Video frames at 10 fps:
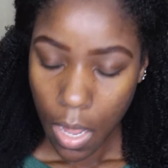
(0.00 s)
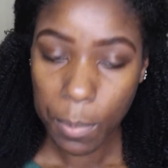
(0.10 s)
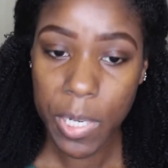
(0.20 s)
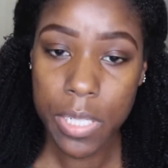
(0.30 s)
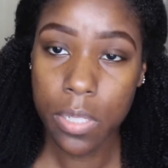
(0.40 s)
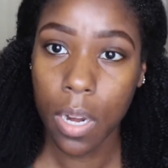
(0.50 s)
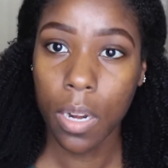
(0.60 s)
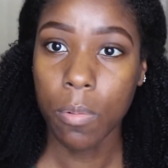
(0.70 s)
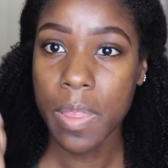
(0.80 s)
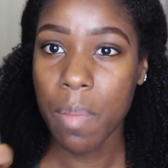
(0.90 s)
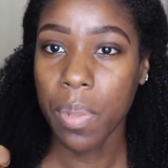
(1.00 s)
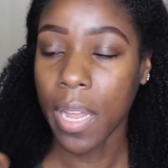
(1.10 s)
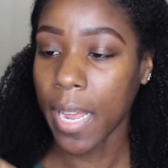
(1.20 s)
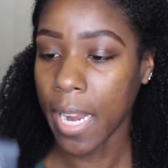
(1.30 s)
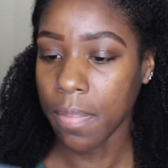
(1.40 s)
I'm going to start out with
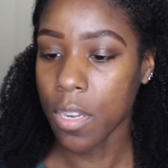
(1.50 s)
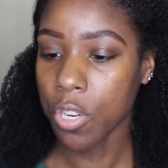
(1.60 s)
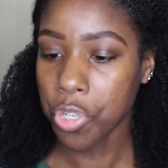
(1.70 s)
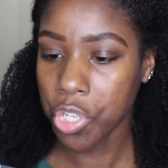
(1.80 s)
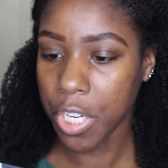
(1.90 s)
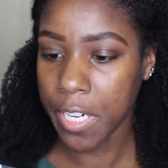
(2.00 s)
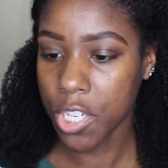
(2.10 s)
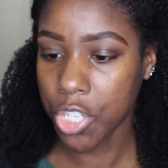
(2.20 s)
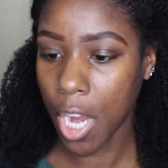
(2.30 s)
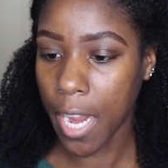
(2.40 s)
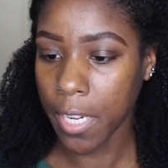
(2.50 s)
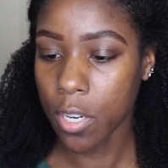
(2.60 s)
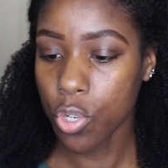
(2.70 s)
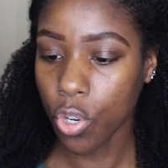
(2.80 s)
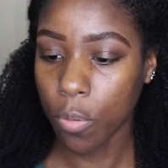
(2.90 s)
applying the Neutrogena Shine
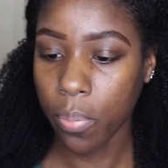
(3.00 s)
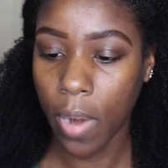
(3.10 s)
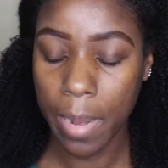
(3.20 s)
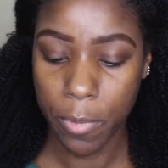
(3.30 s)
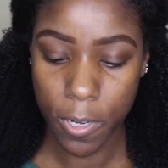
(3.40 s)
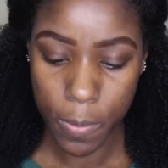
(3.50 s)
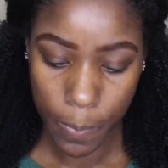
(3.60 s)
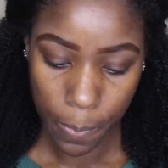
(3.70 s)
Control Primer,